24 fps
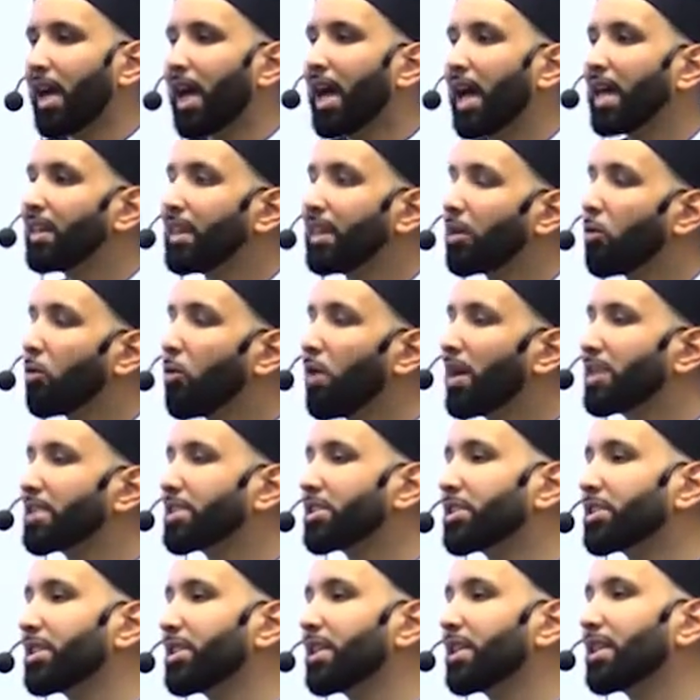And the
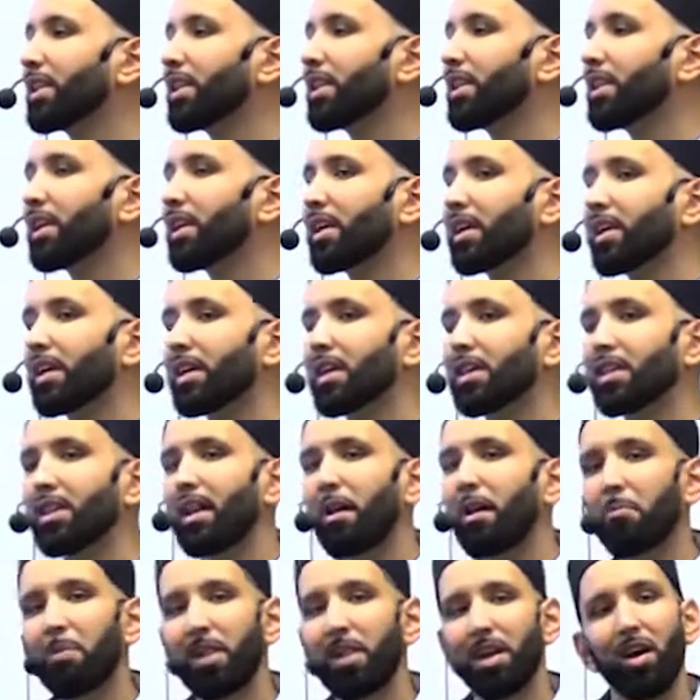question
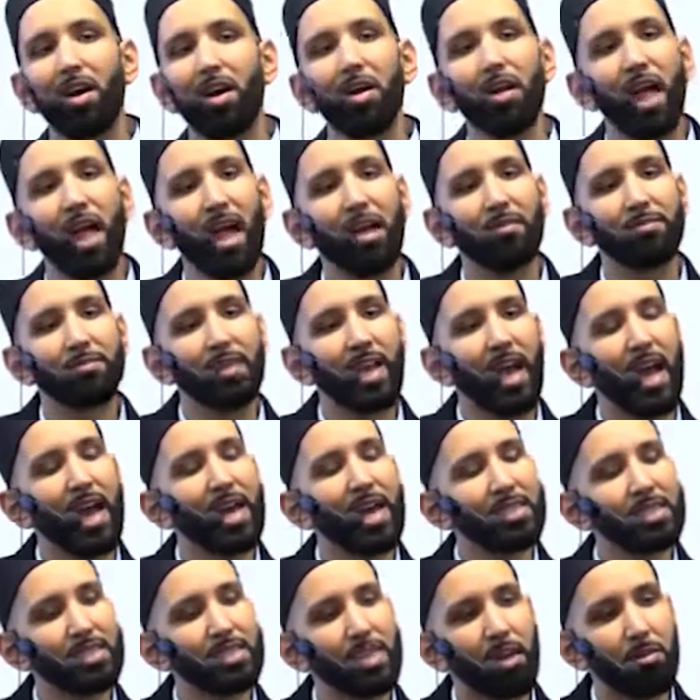that we all have to
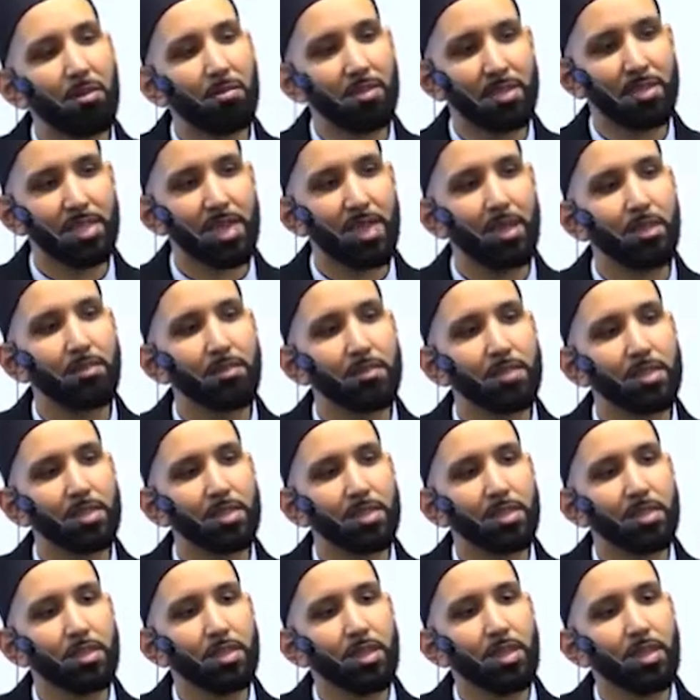ask
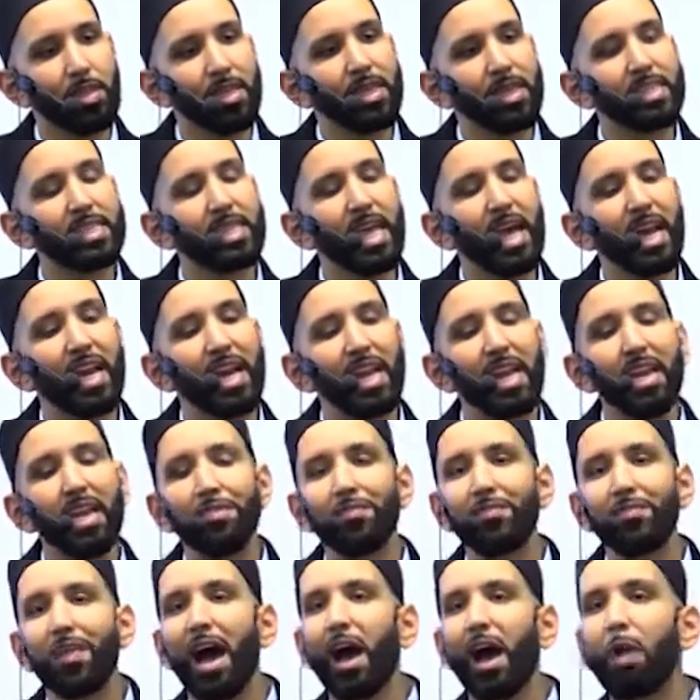ourselves is that
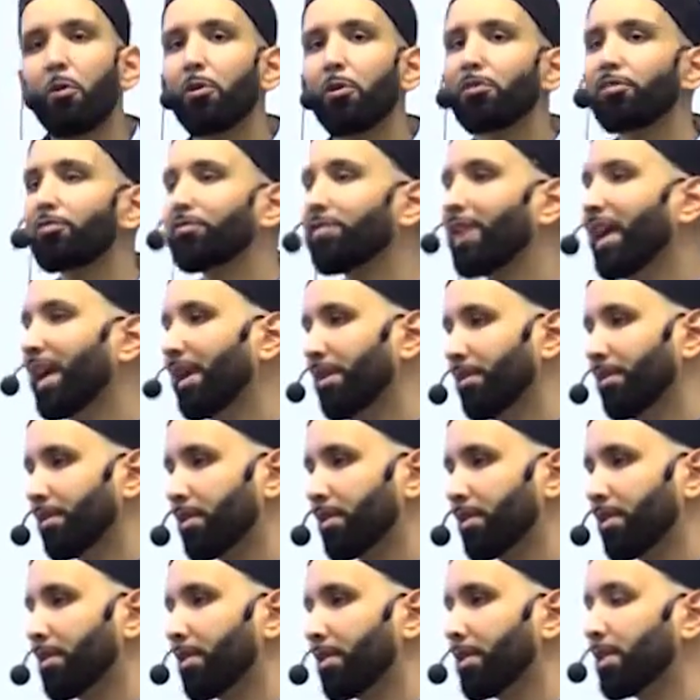if our
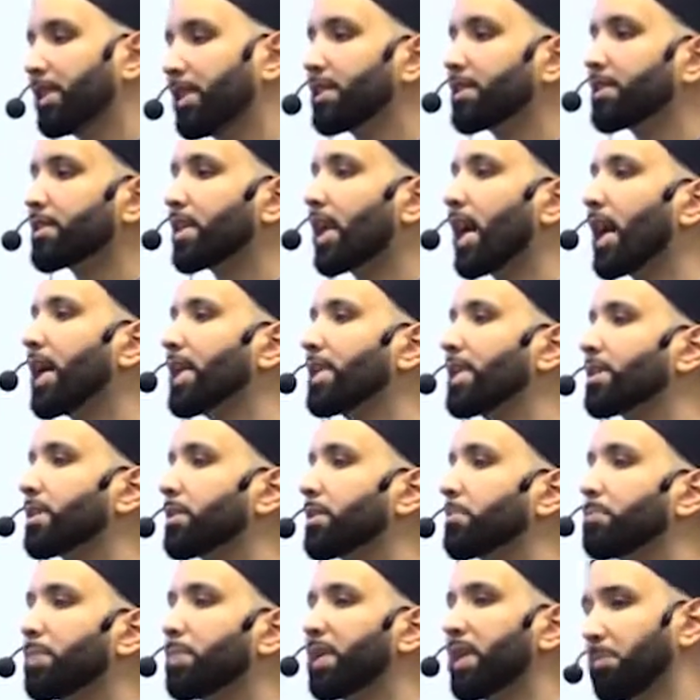faith is tied
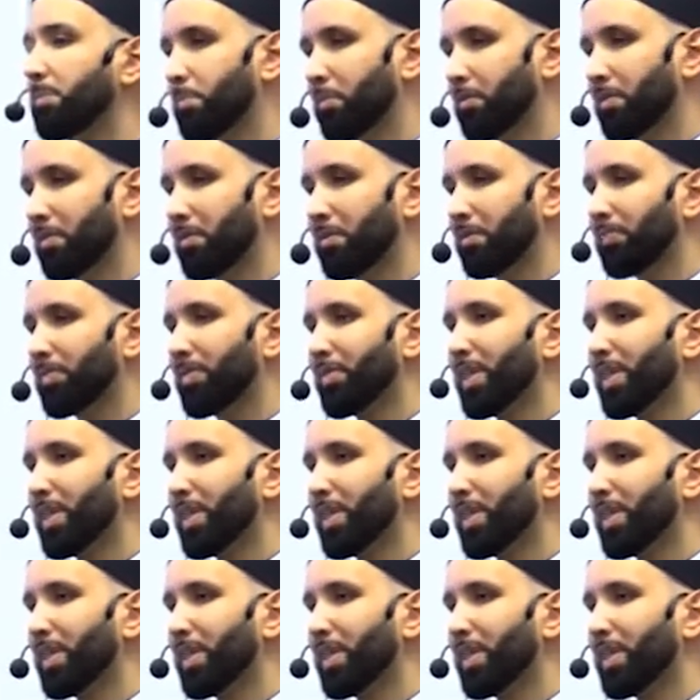to people,